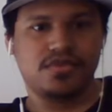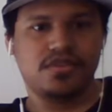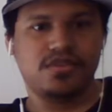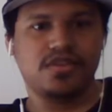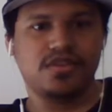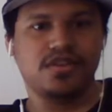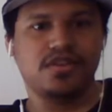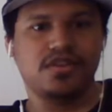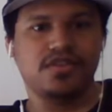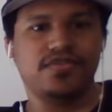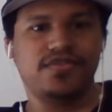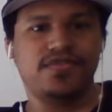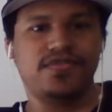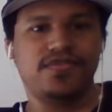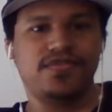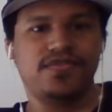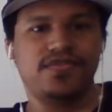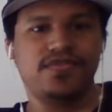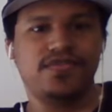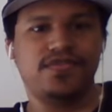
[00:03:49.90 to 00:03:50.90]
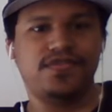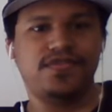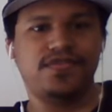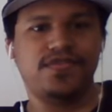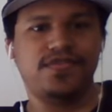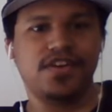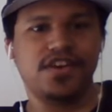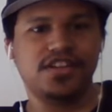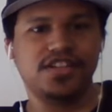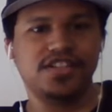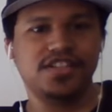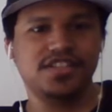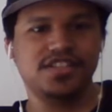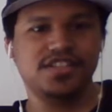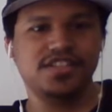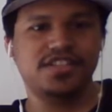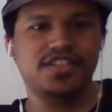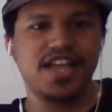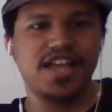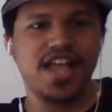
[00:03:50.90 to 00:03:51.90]
The fuck is
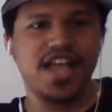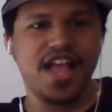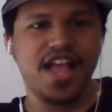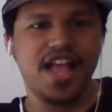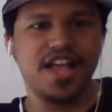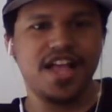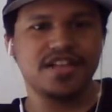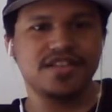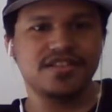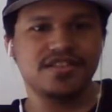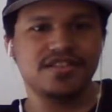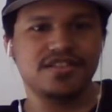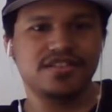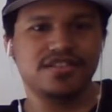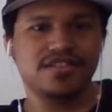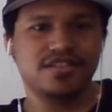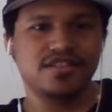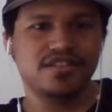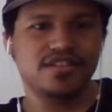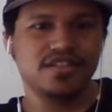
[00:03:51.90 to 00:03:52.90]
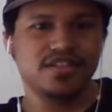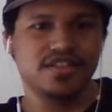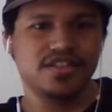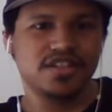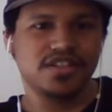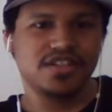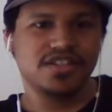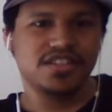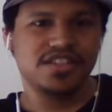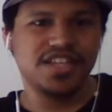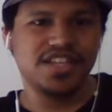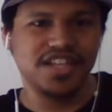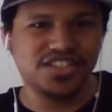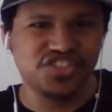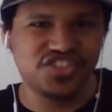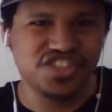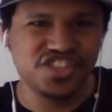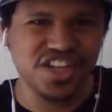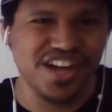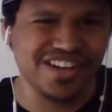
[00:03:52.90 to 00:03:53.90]
that? Is that
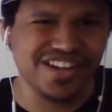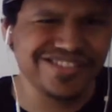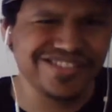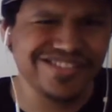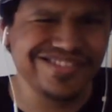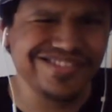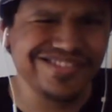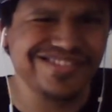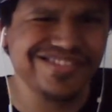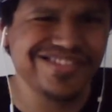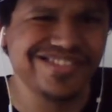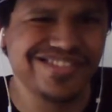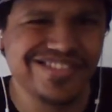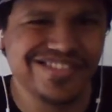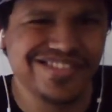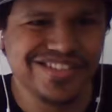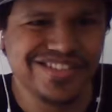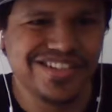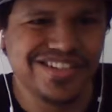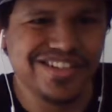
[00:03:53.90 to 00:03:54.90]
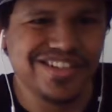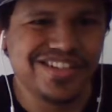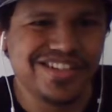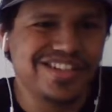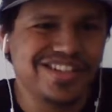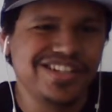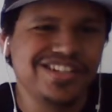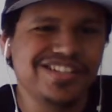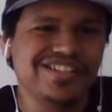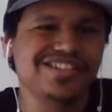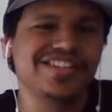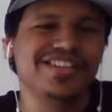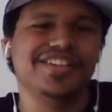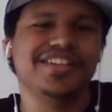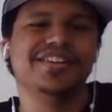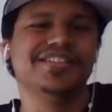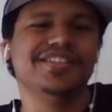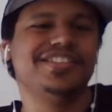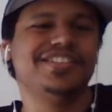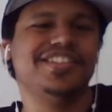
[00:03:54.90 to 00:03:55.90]
Shocker? It is, isn't.
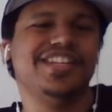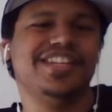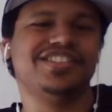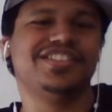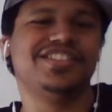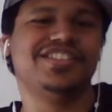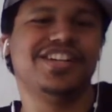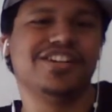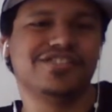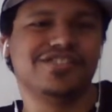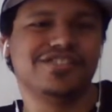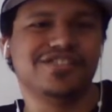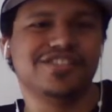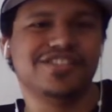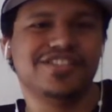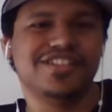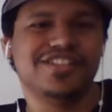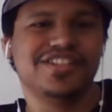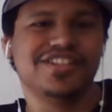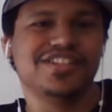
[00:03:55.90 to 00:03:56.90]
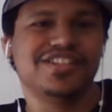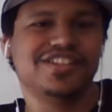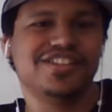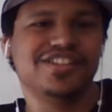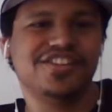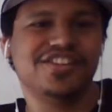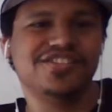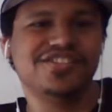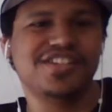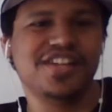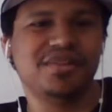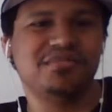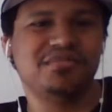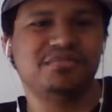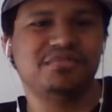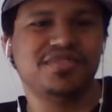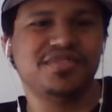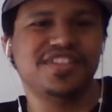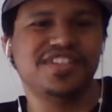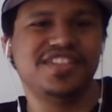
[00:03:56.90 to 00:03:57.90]
no, it's not Shocker. Shocker's not,
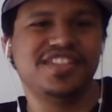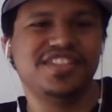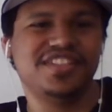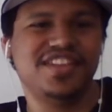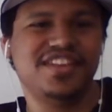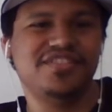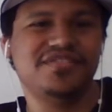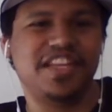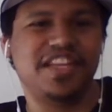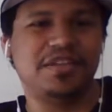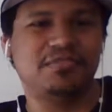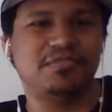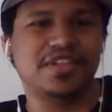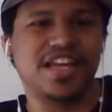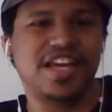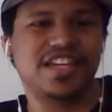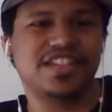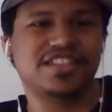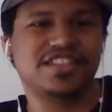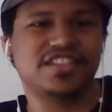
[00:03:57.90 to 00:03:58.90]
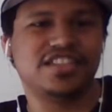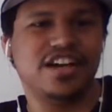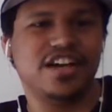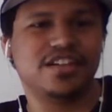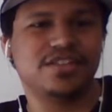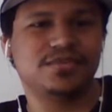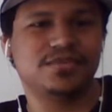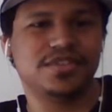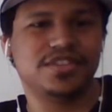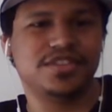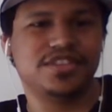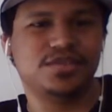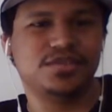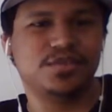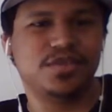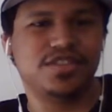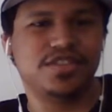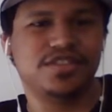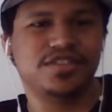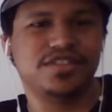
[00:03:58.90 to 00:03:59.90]
it doesn't have like black shock, which is
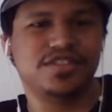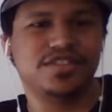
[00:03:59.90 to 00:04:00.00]
weird.